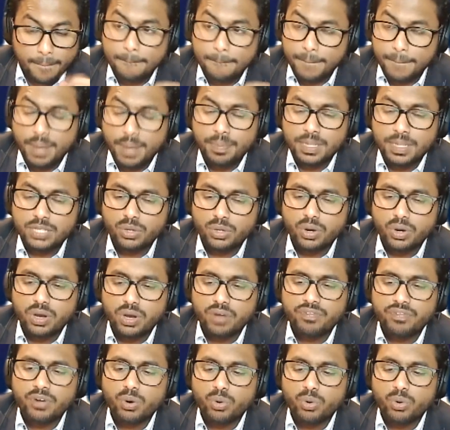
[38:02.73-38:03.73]
people thought
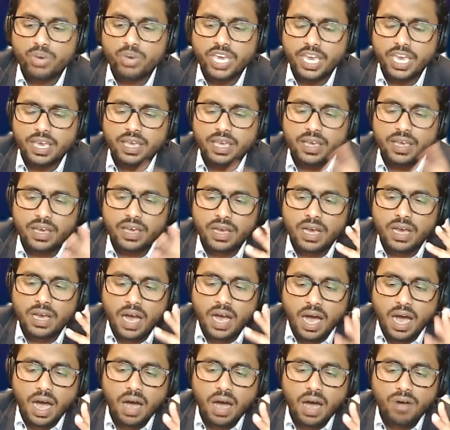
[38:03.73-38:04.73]
of, okay,
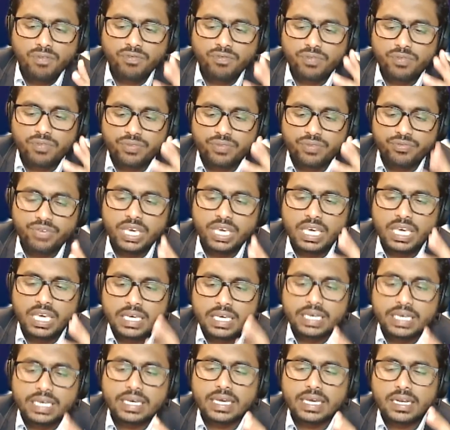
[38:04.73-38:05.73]
how we
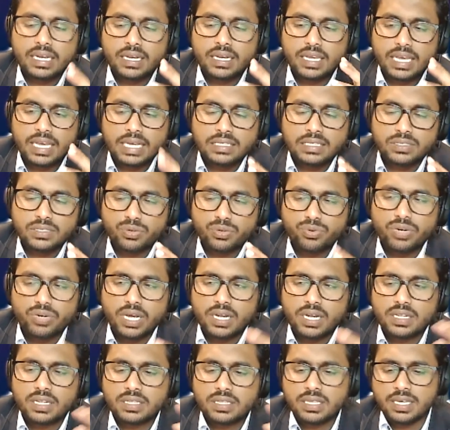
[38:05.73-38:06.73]
can
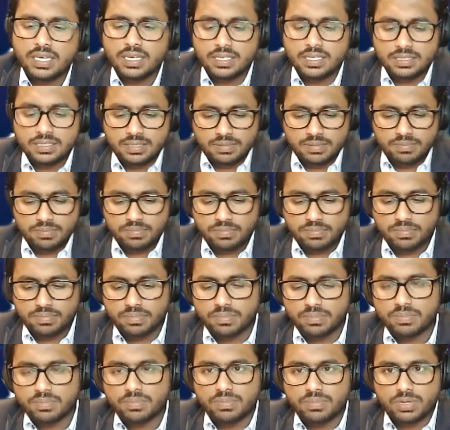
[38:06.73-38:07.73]
integrate these
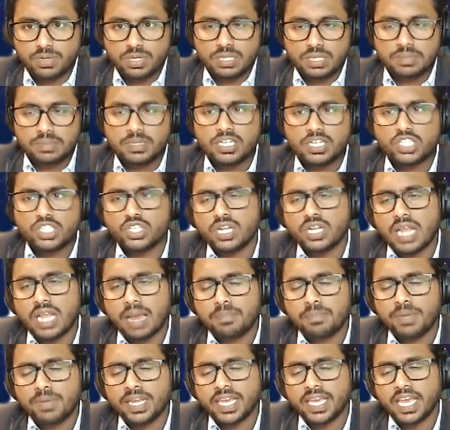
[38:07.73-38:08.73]
commercial
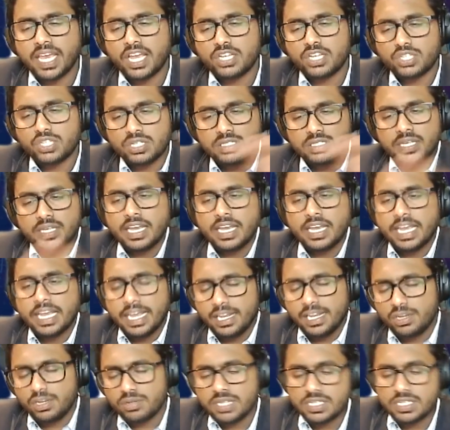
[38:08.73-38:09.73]
applications
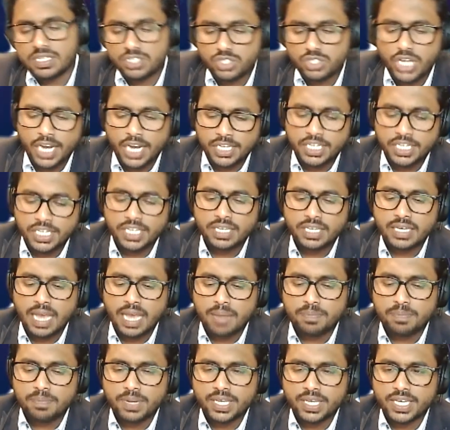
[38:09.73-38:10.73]
into these chatting
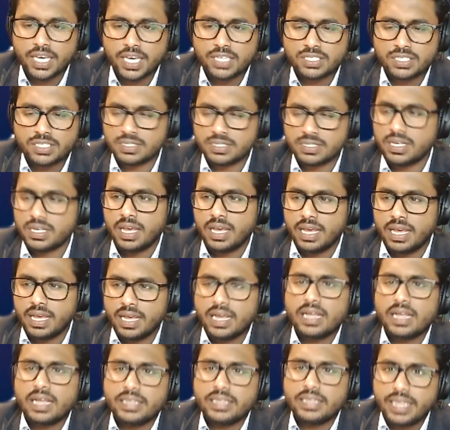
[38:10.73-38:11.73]
applications.
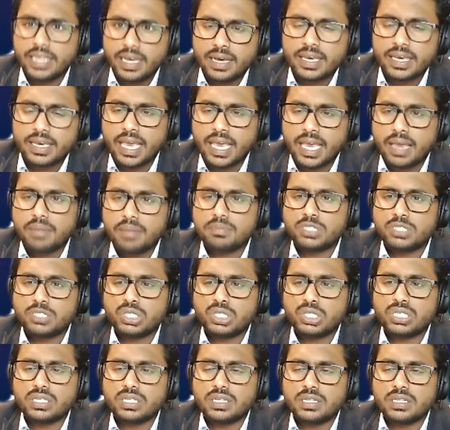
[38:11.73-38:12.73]
There came
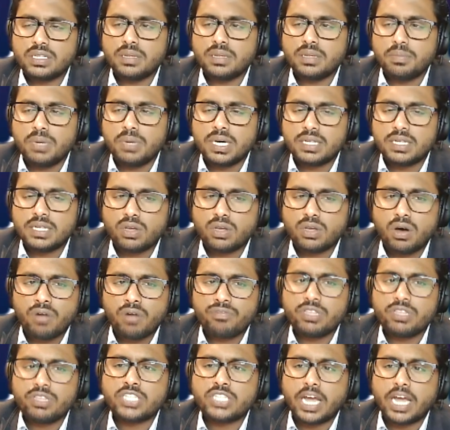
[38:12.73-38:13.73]
the birth
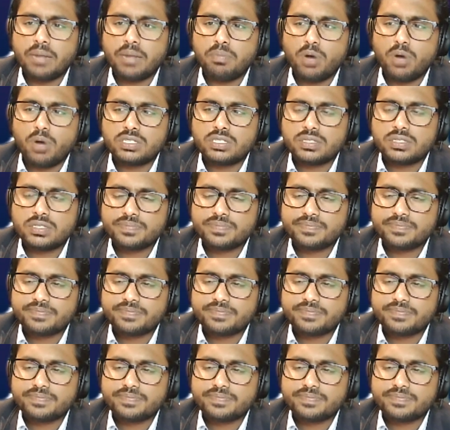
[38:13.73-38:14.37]
of the chatbots.